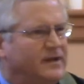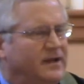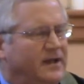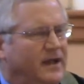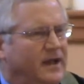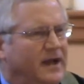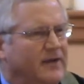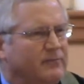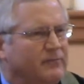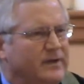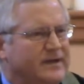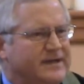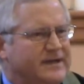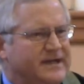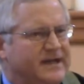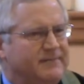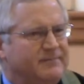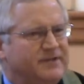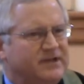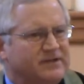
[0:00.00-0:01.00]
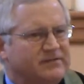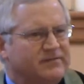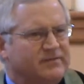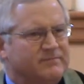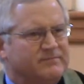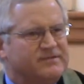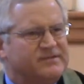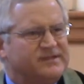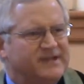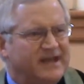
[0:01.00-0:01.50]
and redeemed us from
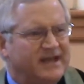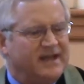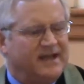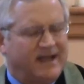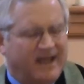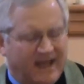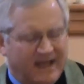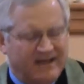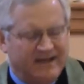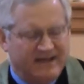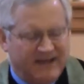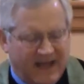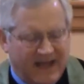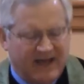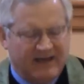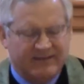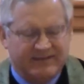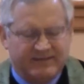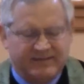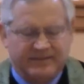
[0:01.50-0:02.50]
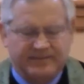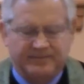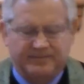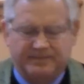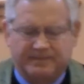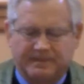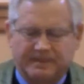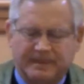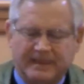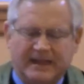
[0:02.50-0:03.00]
sin and death.
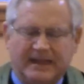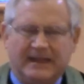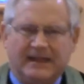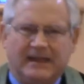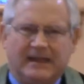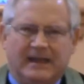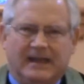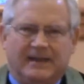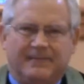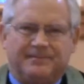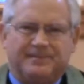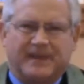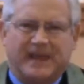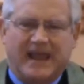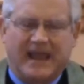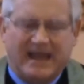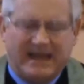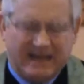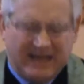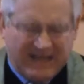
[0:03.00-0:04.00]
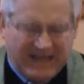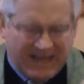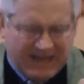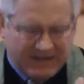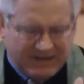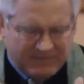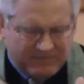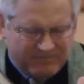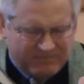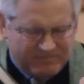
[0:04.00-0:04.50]

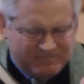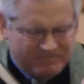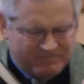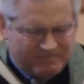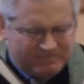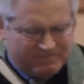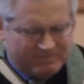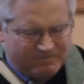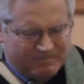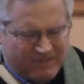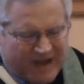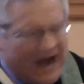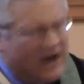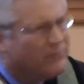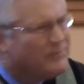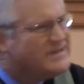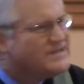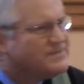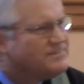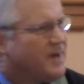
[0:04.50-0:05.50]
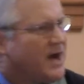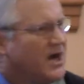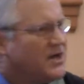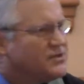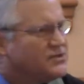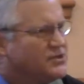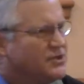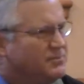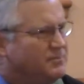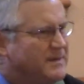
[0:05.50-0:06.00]
And our response
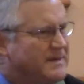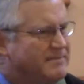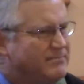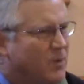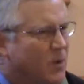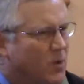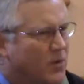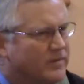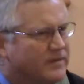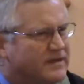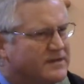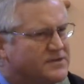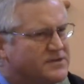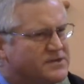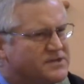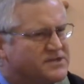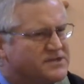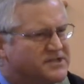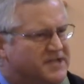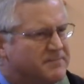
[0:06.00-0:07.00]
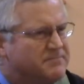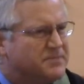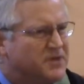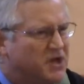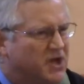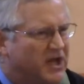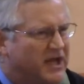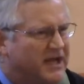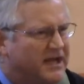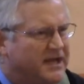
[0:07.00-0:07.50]
should be more than just
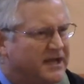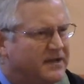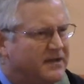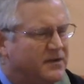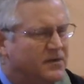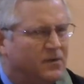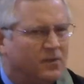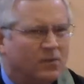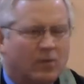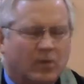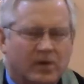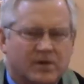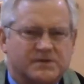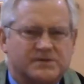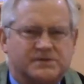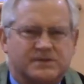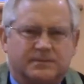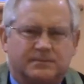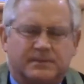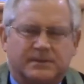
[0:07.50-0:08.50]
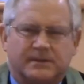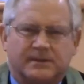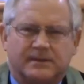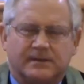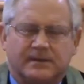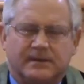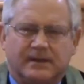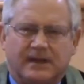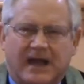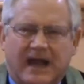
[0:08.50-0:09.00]
simulated worship.
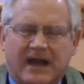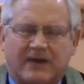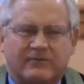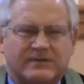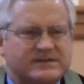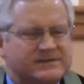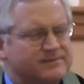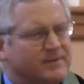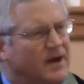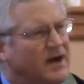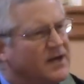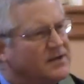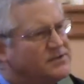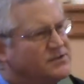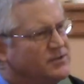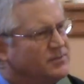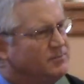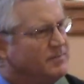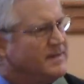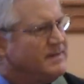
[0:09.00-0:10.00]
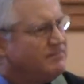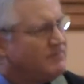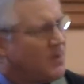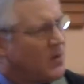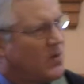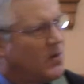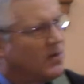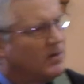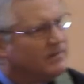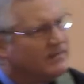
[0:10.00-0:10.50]
Our response should be
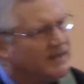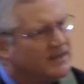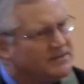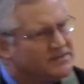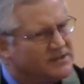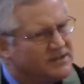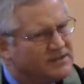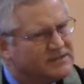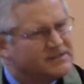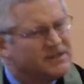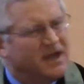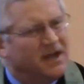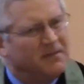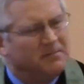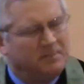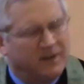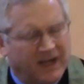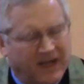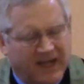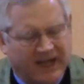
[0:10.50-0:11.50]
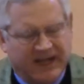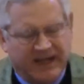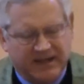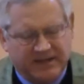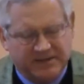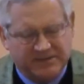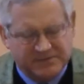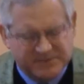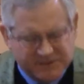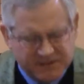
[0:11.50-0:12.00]
more than just
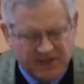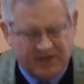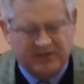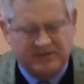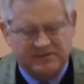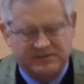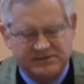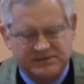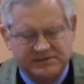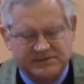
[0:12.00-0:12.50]
playing church.